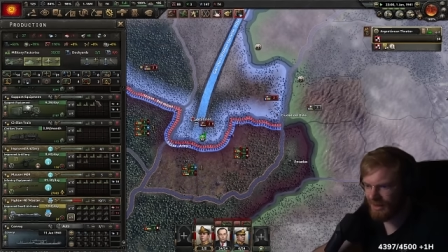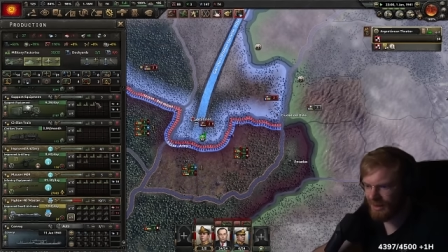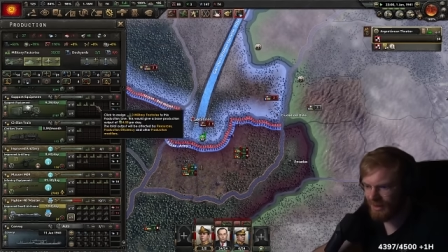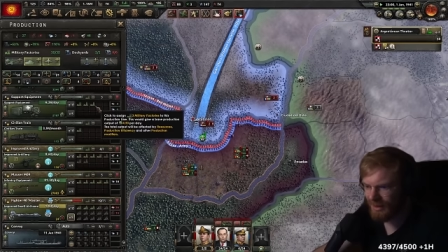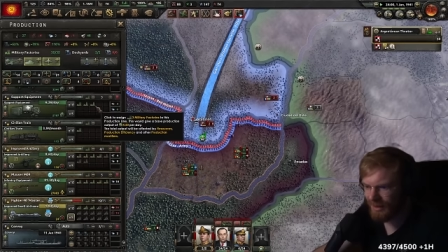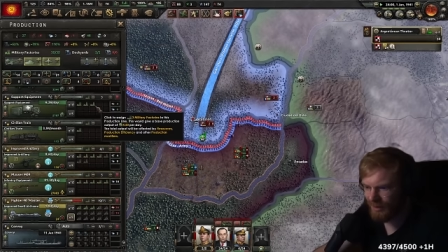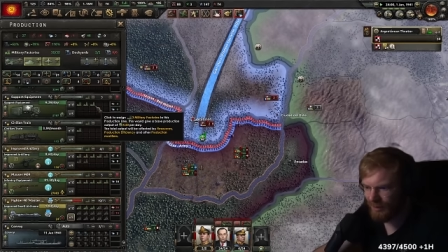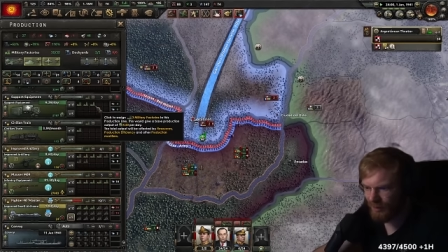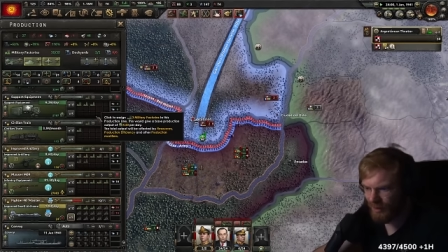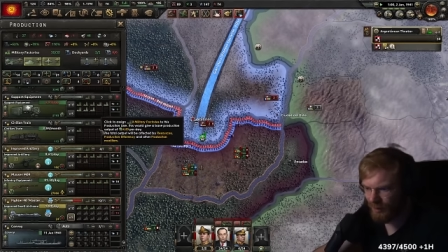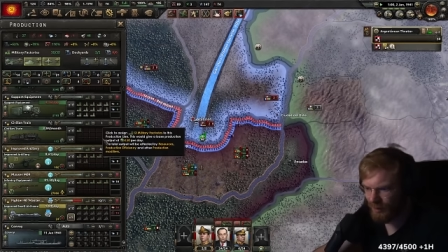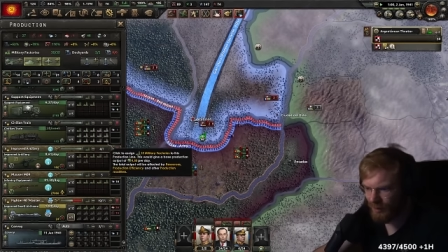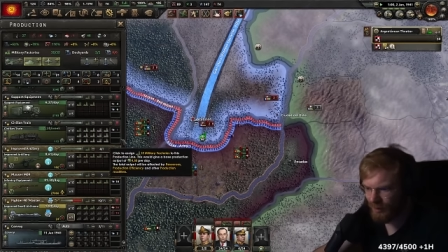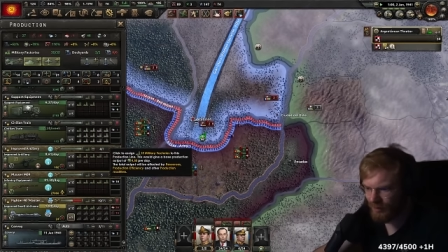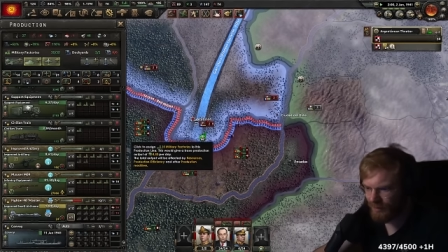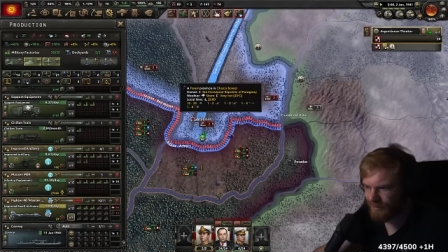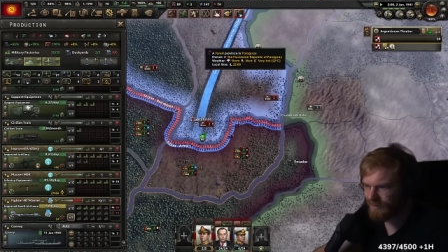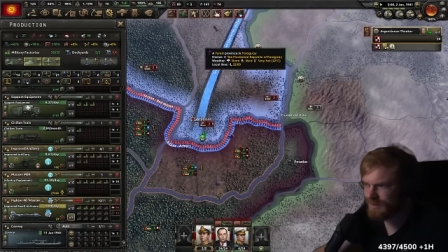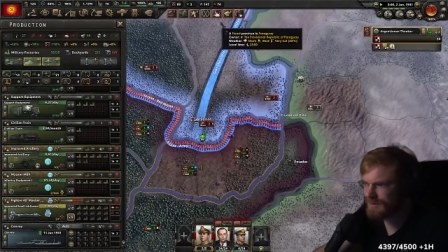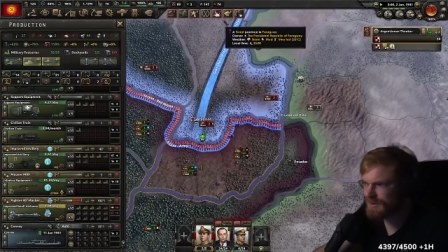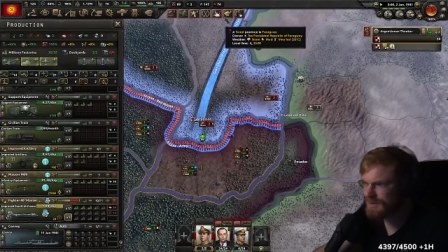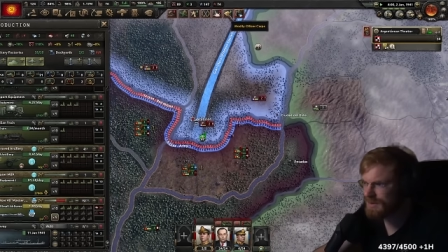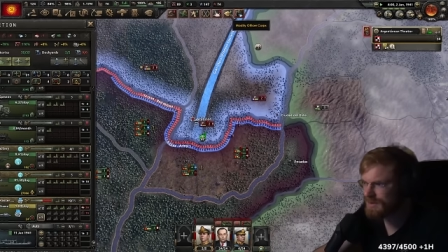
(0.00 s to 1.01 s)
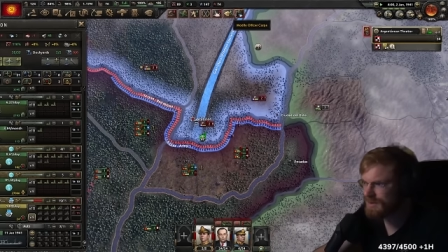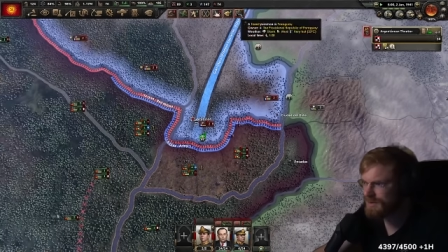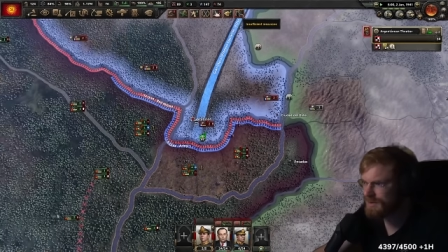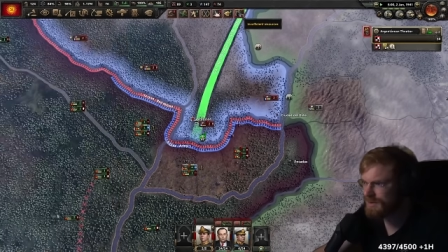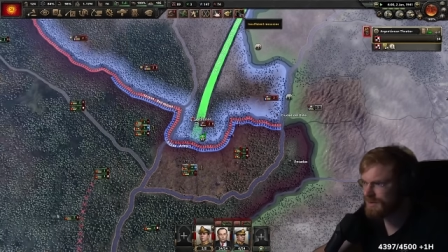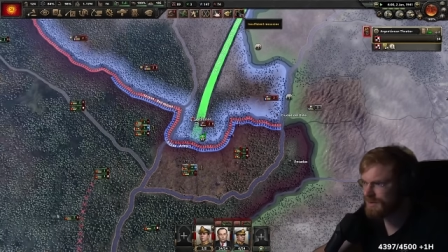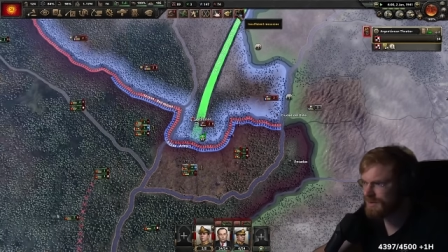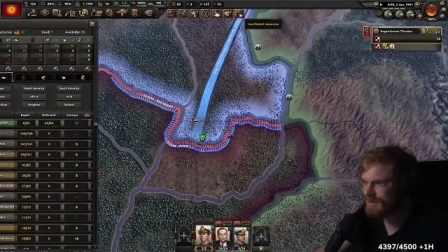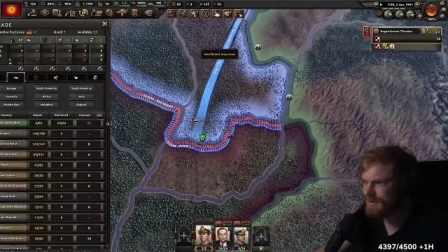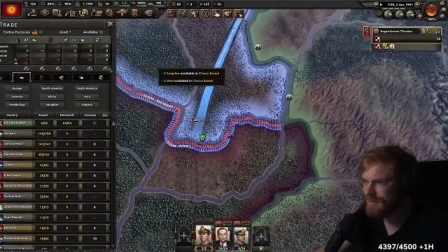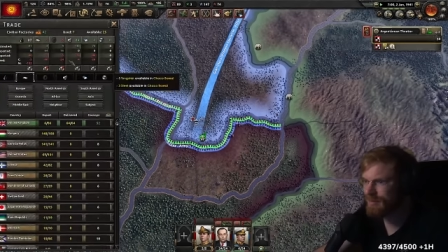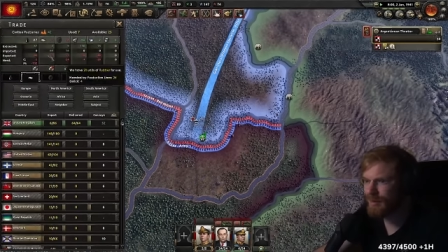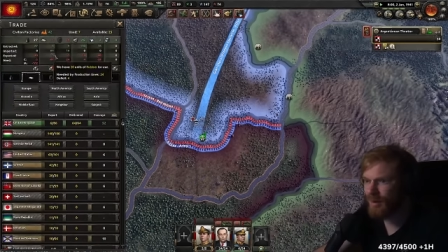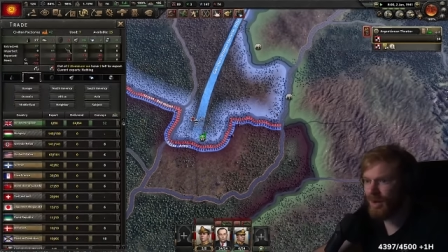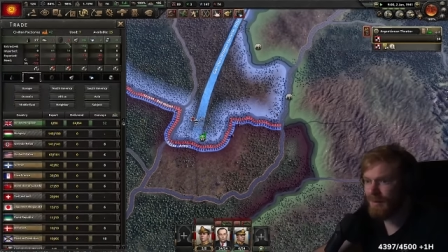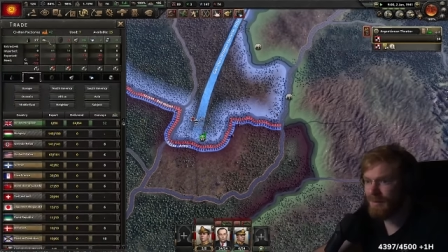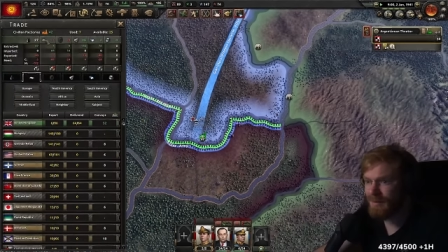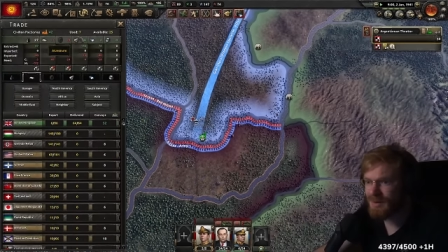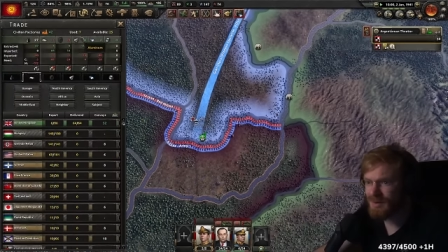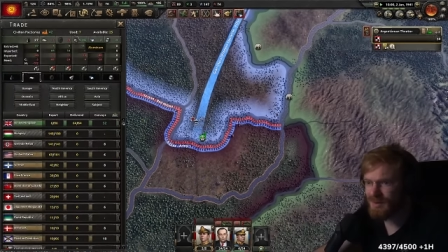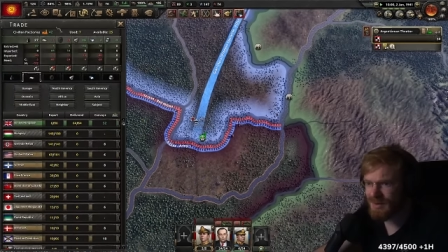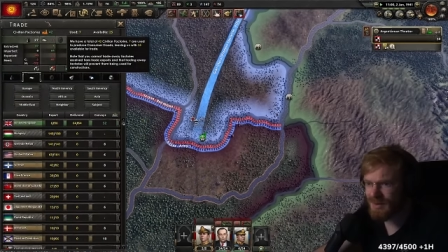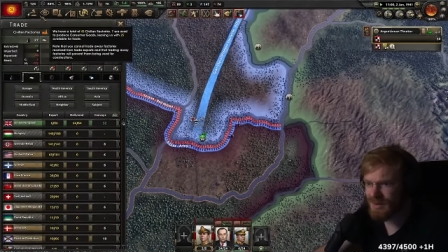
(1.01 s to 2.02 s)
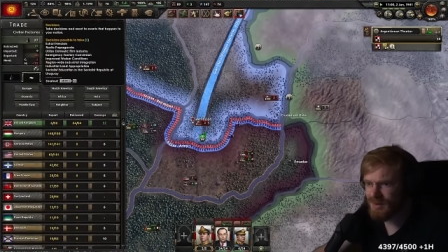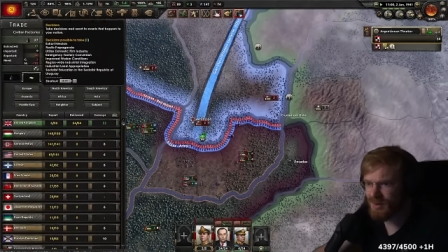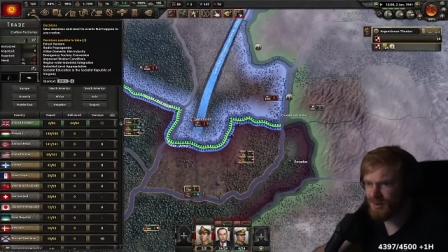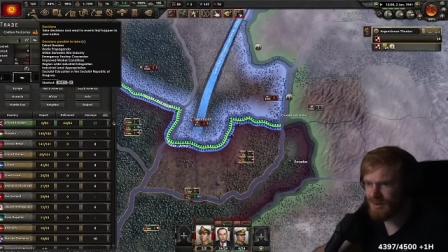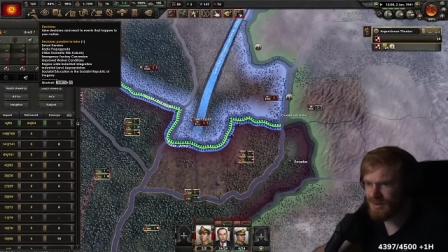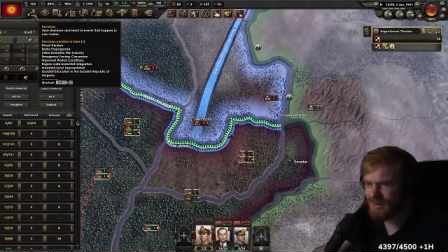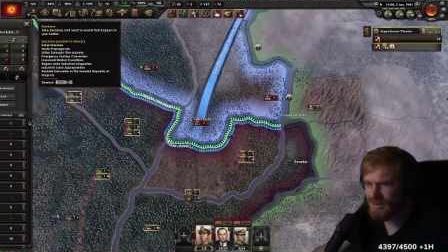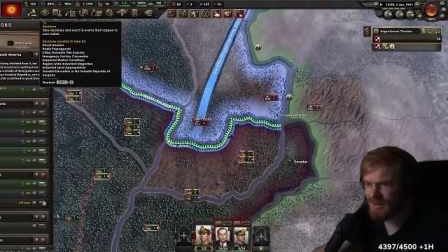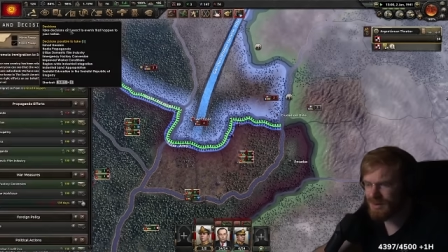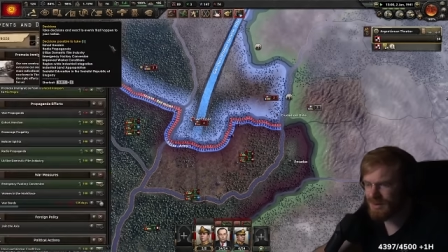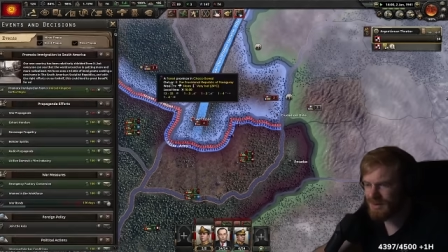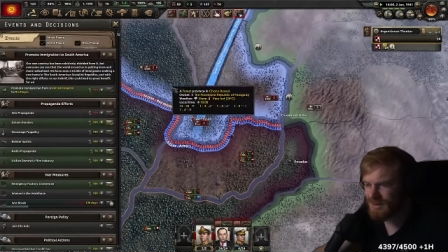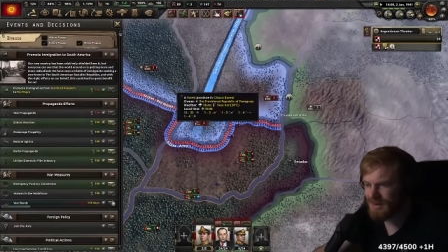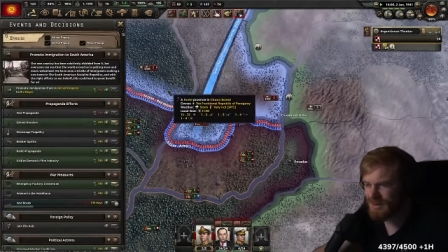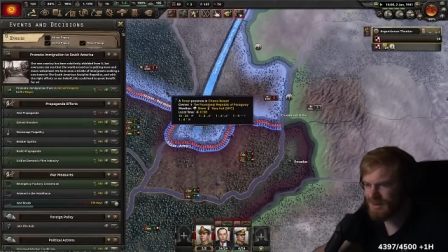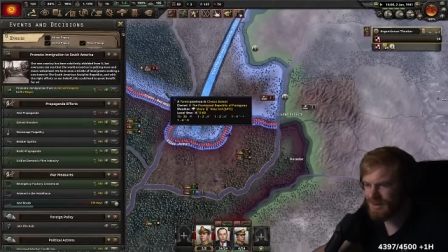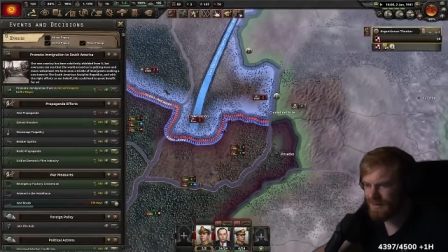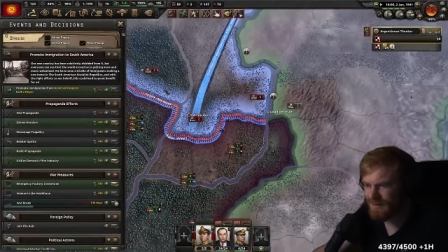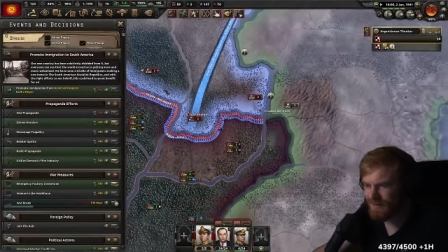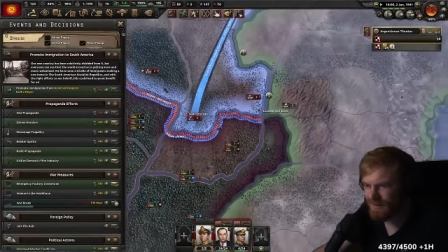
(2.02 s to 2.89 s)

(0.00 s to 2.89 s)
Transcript: I can really work with this. The problem is resources.